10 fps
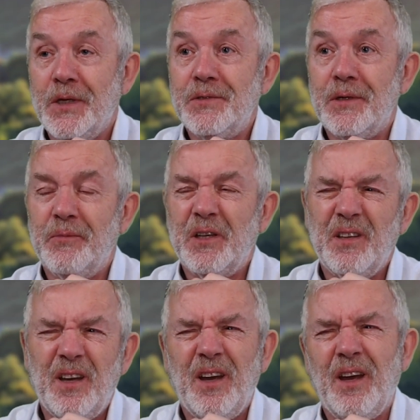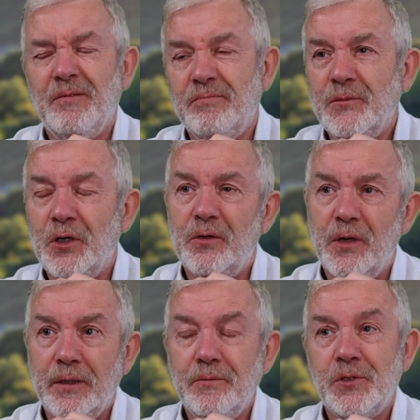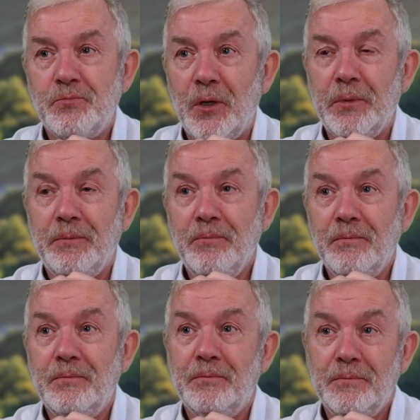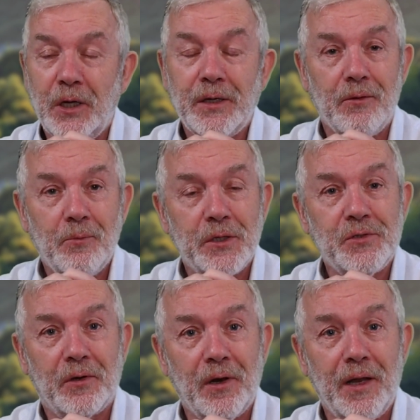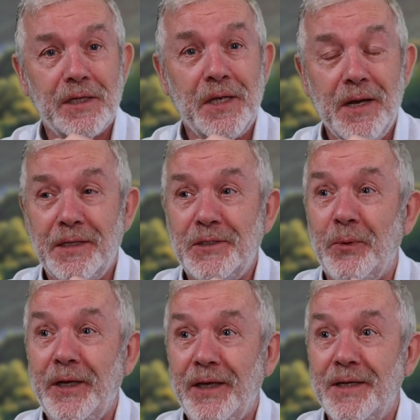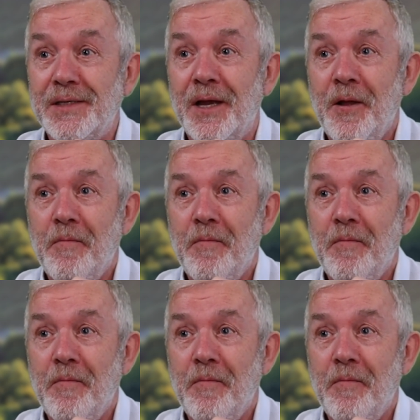So I'm thinking, yeah, all right, it's probably, my current one's not going to last another 20 years.